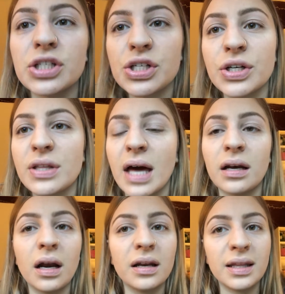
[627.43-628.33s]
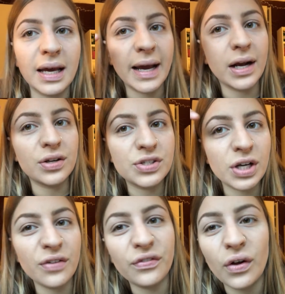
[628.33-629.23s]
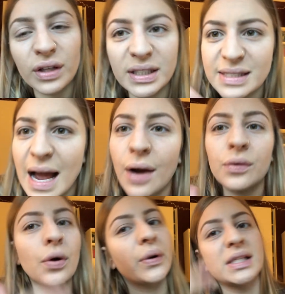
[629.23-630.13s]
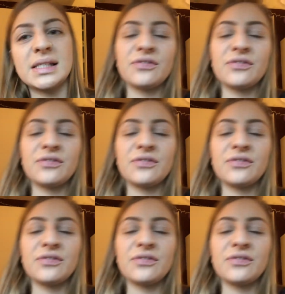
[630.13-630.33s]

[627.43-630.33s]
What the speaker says: sure that none of the hairs start falling down, going